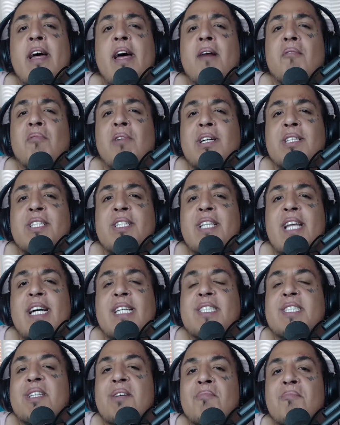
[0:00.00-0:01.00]
And wasn't
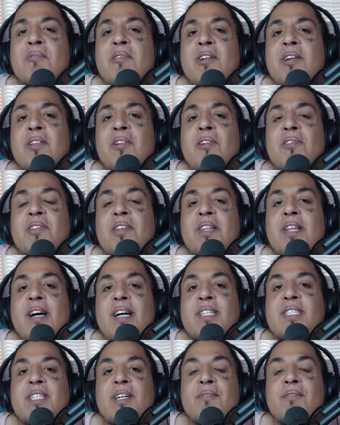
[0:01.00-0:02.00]
that somewhere along the
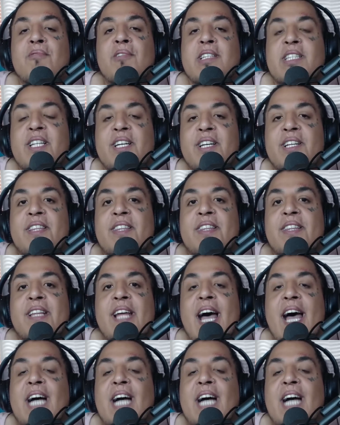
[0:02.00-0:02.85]
lines of what the